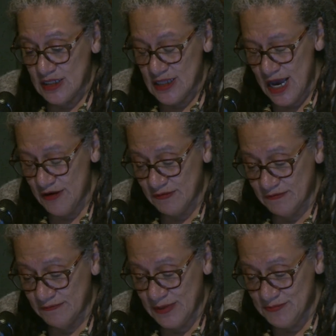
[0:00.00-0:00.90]
Now,
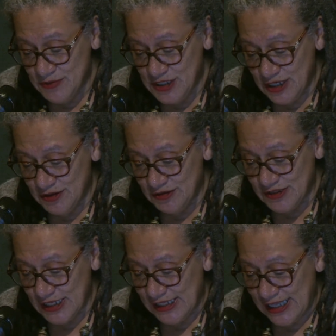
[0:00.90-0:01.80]
when we are
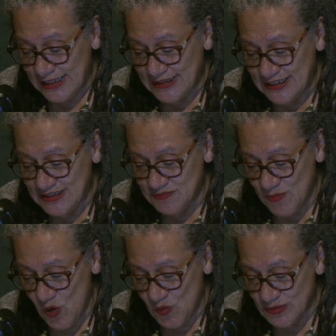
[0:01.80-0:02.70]
looking at this
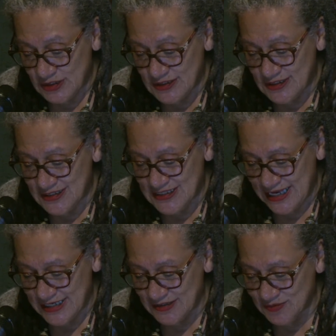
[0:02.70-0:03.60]
moment, the
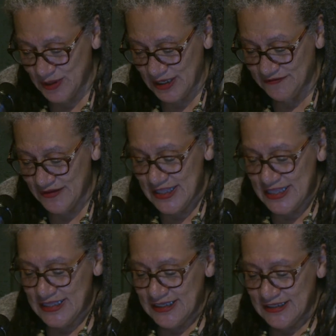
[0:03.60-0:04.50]
second wave,
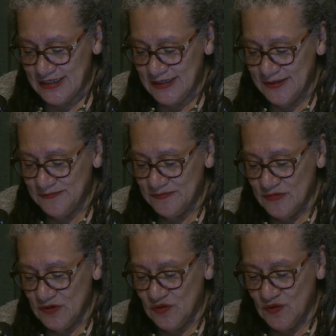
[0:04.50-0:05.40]

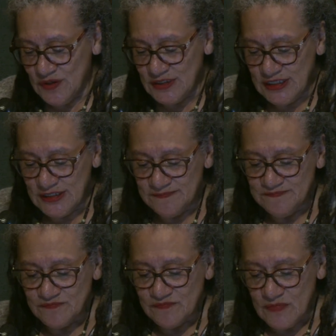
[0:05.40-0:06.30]

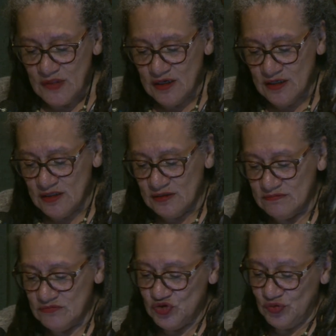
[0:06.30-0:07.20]
according
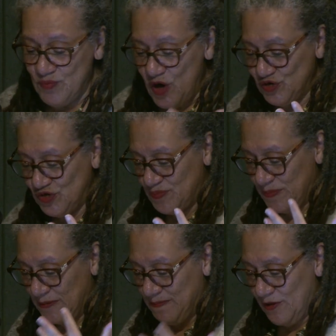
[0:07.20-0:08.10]
to most
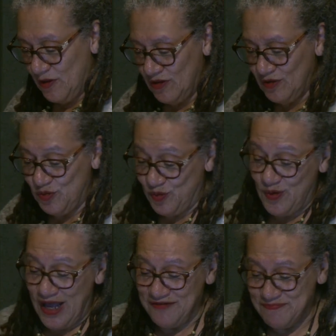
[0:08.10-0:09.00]
people
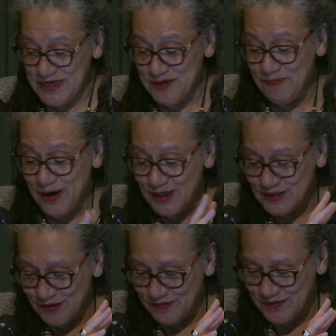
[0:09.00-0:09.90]
who have been a
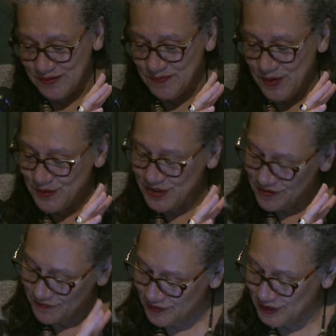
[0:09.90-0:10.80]
part of both
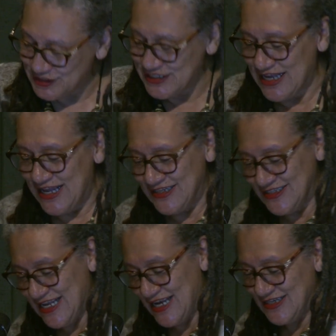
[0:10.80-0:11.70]
the first and the
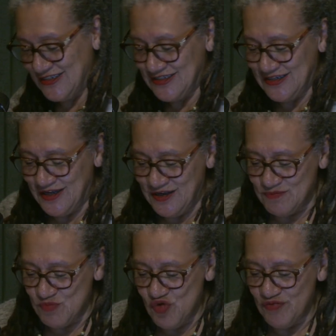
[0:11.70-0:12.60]
second
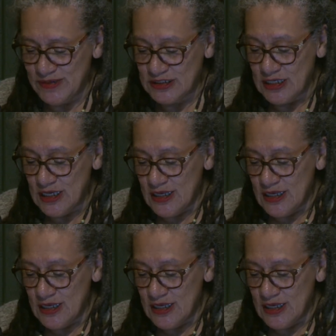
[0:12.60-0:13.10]
movement,